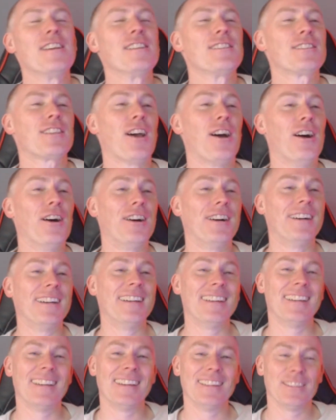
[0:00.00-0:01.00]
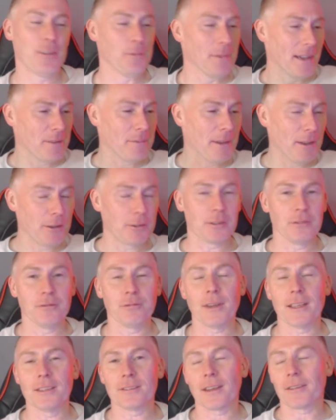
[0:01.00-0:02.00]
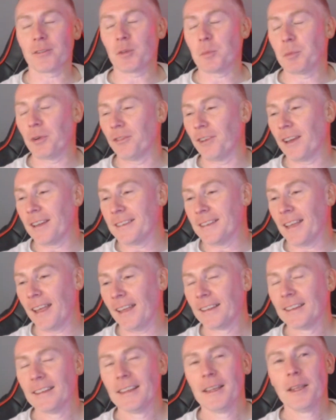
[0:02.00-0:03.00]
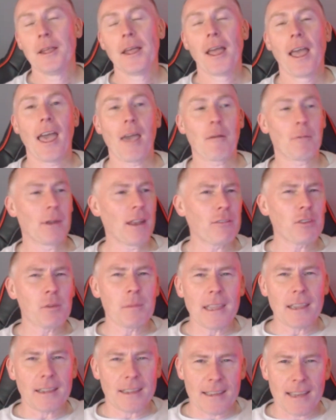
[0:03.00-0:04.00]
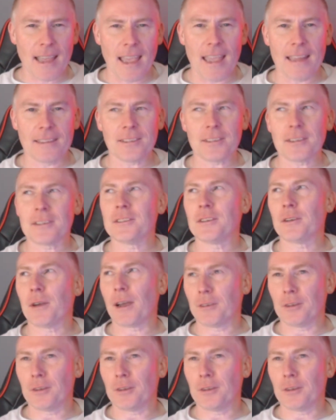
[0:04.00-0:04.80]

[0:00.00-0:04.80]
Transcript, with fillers: So, for my American friends, you have to put that in there. Uh, whenever you meet a Canadian, you